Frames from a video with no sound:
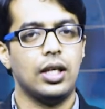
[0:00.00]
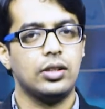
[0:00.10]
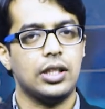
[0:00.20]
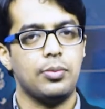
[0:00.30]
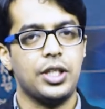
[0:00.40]

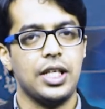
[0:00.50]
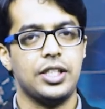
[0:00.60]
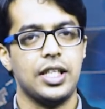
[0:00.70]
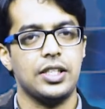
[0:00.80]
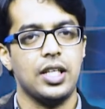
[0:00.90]
Some
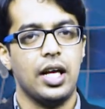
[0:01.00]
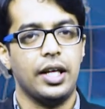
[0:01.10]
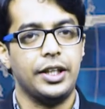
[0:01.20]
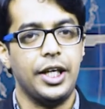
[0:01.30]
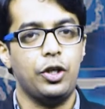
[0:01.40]
changes
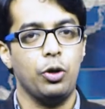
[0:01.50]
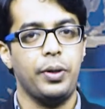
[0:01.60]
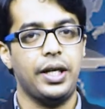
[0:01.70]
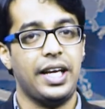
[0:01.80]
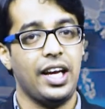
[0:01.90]
need to
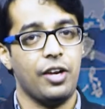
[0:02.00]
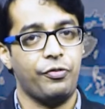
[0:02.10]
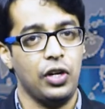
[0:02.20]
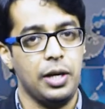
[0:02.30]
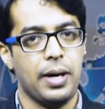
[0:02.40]
be
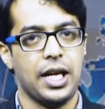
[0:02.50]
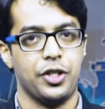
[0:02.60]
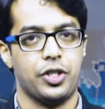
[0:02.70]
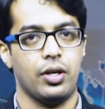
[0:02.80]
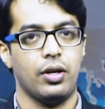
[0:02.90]
carefully
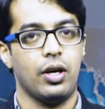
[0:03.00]
managed,